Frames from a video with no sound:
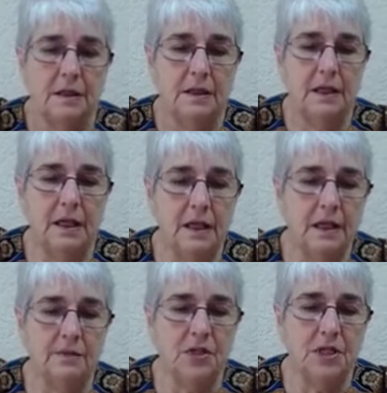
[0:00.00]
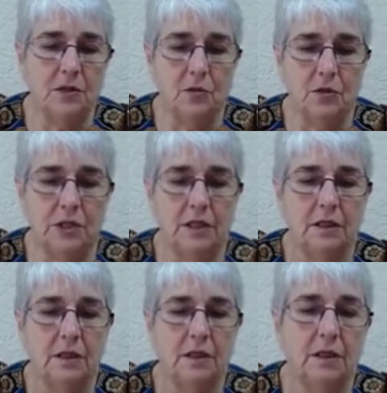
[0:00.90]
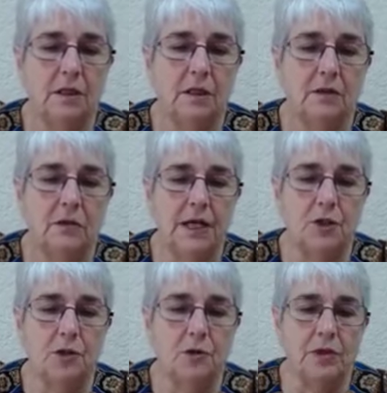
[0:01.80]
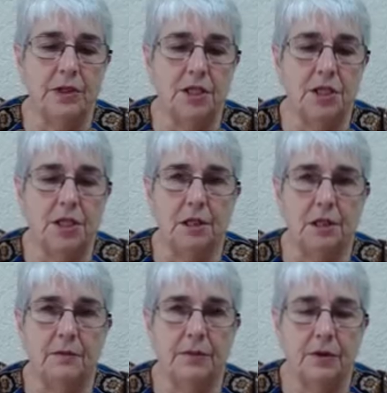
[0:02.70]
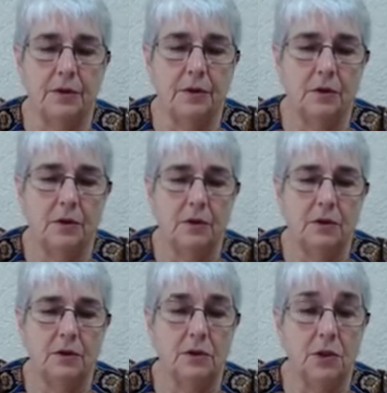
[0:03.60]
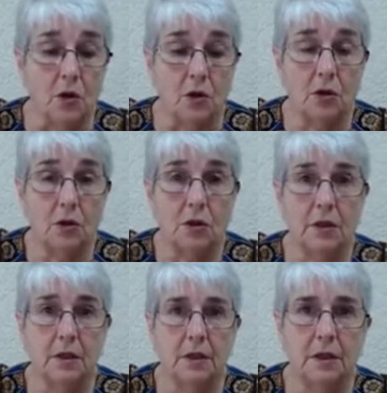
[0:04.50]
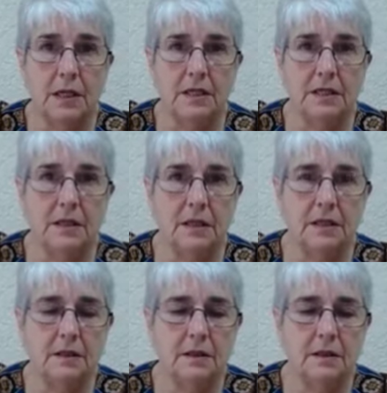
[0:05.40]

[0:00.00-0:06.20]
'And here comes his daughter, Rachel, with the sheep.' 'Look,' he said."